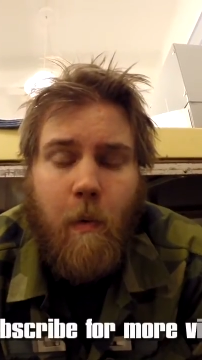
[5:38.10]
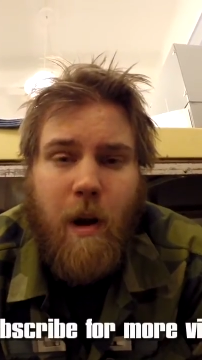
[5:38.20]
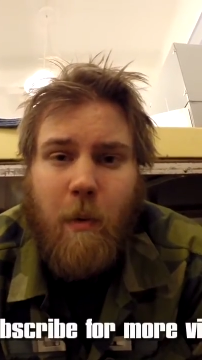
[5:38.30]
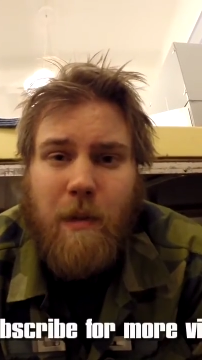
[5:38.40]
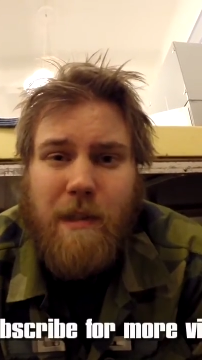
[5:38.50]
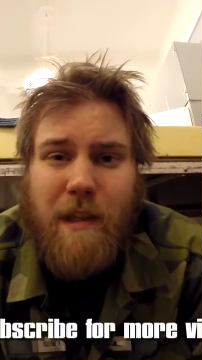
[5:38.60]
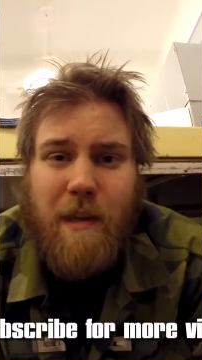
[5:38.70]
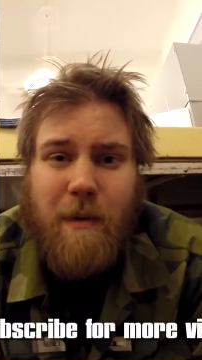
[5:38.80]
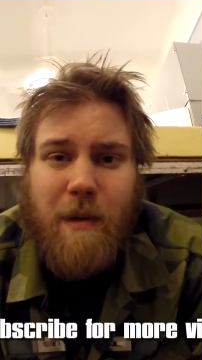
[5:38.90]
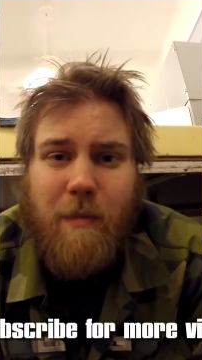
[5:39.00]
And I will see
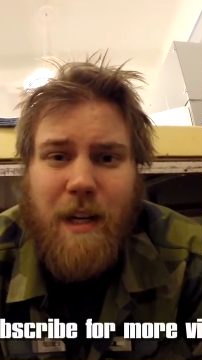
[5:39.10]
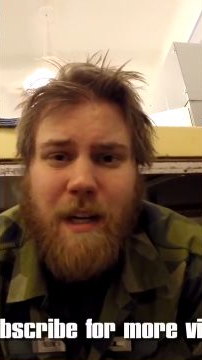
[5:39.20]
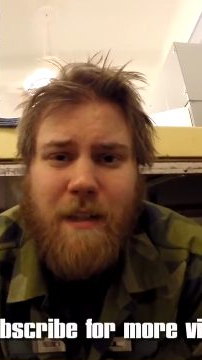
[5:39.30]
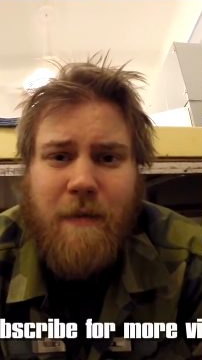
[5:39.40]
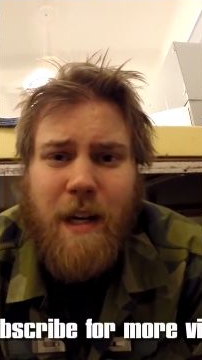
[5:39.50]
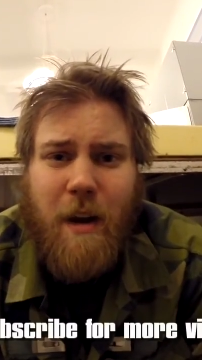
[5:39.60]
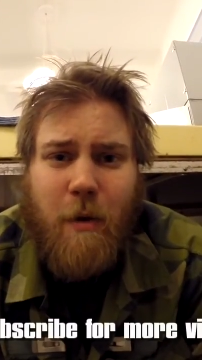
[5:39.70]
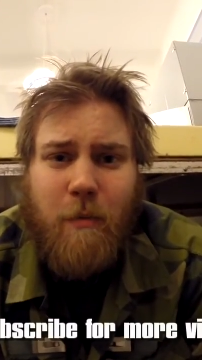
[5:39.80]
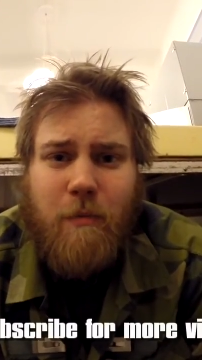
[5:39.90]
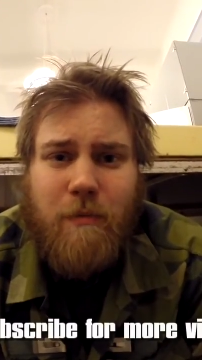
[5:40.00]
you in my next video,
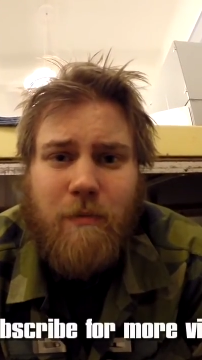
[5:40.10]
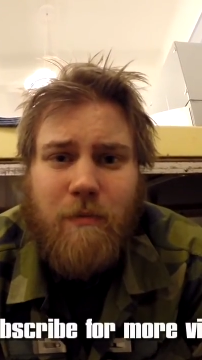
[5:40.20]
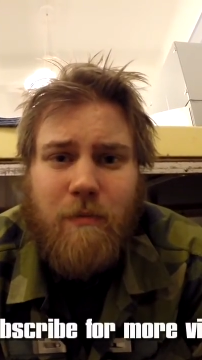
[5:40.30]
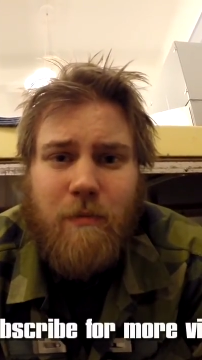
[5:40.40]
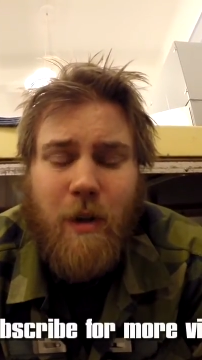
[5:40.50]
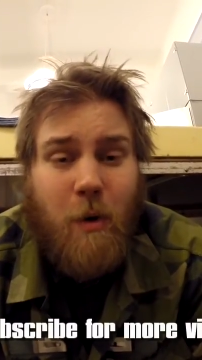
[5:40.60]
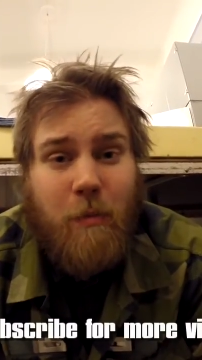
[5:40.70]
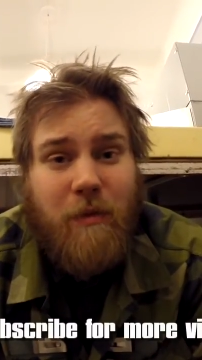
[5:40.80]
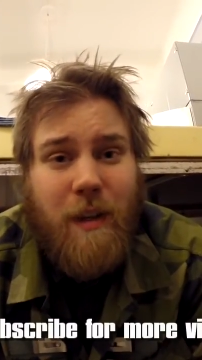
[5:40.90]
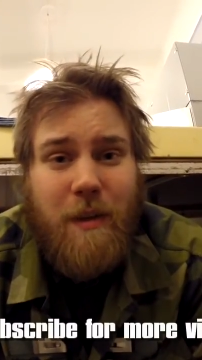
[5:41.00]

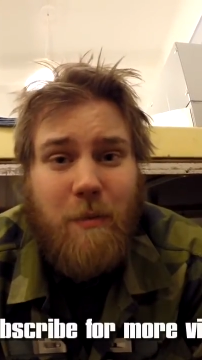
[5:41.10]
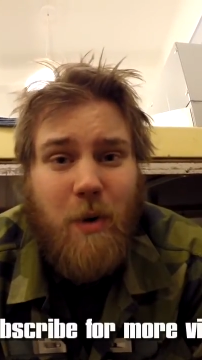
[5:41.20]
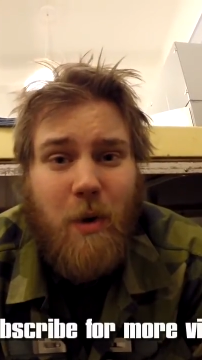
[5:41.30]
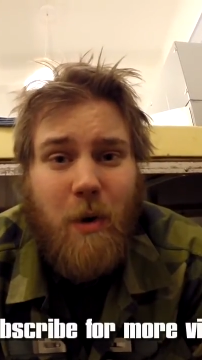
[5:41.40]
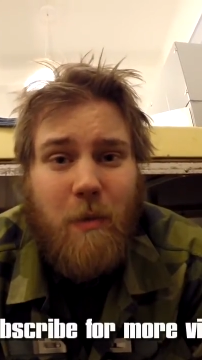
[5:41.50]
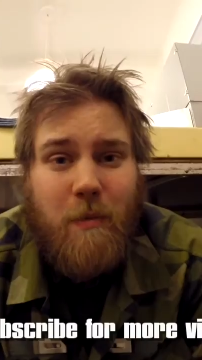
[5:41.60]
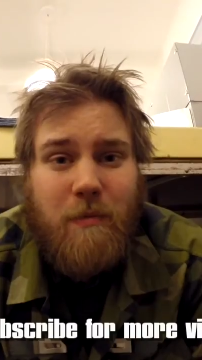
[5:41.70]
hopefully tomorrow.